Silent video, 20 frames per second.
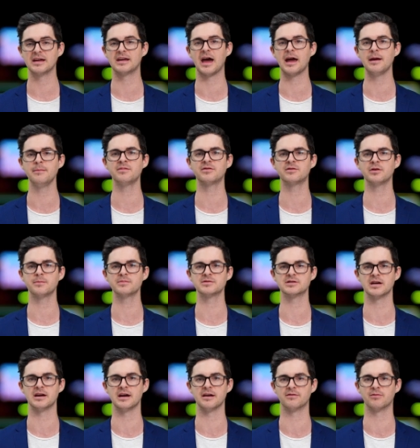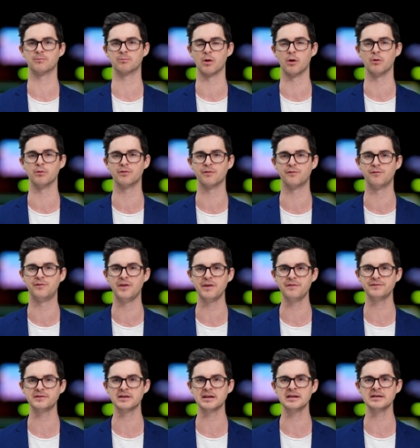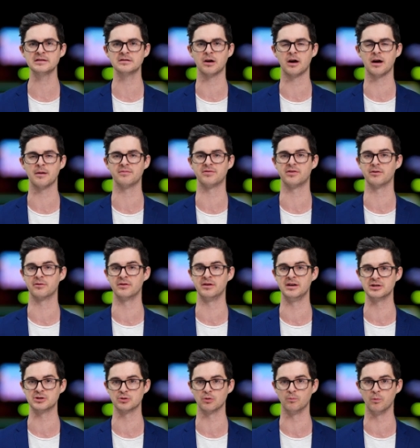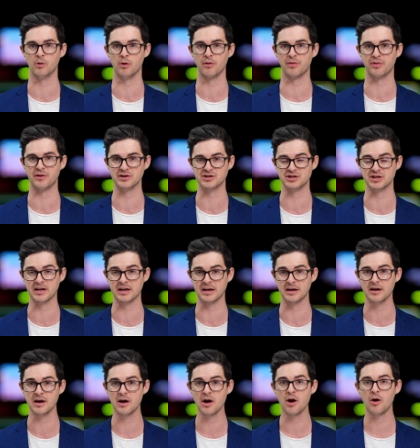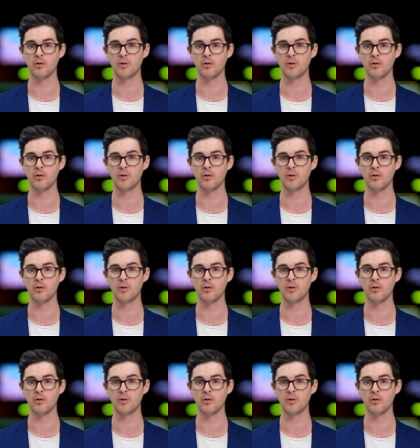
GameStop shares rose 15 times their initial worth this year,